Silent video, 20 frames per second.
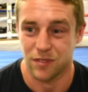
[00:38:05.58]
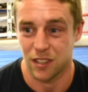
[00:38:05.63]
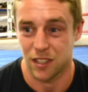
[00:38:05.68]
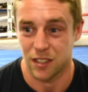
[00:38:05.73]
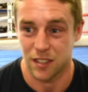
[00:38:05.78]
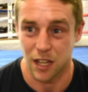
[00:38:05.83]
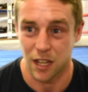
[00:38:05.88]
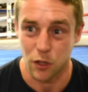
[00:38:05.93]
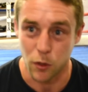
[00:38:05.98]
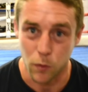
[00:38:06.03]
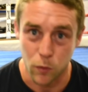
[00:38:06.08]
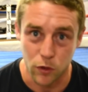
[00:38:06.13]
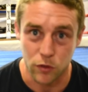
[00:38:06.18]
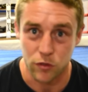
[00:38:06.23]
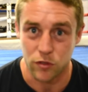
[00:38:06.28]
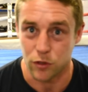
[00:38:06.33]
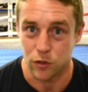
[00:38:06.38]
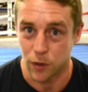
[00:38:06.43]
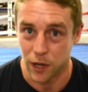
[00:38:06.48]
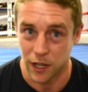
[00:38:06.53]
Tell them once,
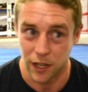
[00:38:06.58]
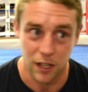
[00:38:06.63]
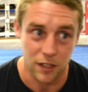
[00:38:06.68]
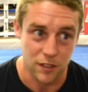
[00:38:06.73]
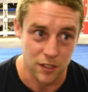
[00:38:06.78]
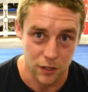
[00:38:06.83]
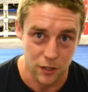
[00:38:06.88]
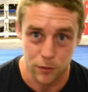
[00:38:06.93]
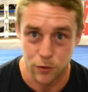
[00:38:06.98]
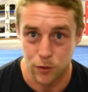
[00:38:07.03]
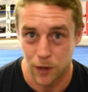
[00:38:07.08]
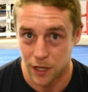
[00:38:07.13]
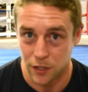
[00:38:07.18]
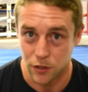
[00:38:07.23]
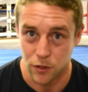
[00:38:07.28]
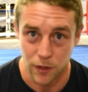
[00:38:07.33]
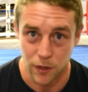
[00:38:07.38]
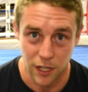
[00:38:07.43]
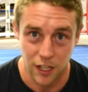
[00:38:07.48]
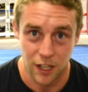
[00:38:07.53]
do it again. Tell them twice,
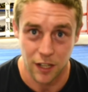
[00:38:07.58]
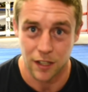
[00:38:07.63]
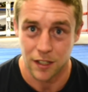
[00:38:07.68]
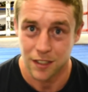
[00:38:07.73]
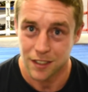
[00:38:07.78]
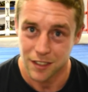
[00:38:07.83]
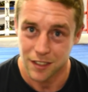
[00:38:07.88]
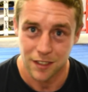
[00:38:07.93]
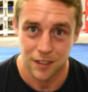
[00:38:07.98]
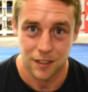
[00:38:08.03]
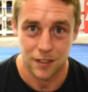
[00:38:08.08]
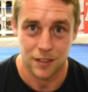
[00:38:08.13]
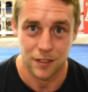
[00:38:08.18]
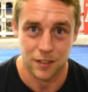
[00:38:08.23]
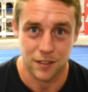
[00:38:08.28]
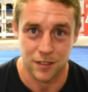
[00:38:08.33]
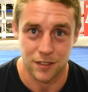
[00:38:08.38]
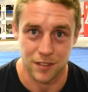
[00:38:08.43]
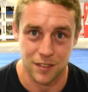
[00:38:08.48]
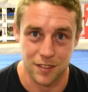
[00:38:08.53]
do it again.
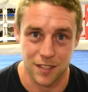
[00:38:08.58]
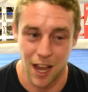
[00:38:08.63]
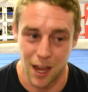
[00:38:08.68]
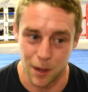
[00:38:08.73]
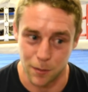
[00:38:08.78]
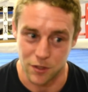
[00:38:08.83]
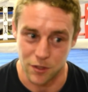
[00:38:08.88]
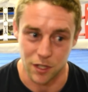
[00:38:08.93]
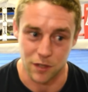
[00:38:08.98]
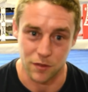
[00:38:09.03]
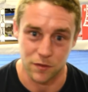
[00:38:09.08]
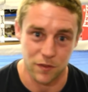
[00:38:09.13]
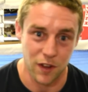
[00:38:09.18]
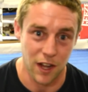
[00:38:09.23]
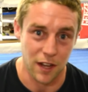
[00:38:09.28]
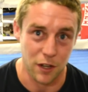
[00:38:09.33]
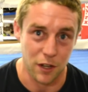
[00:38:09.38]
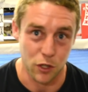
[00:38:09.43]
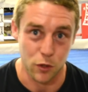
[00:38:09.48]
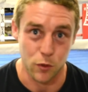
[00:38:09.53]
So I, to
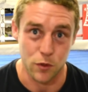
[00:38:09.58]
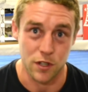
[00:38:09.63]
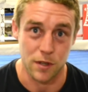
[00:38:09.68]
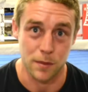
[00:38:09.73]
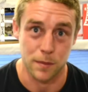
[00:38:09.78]
find a new gym.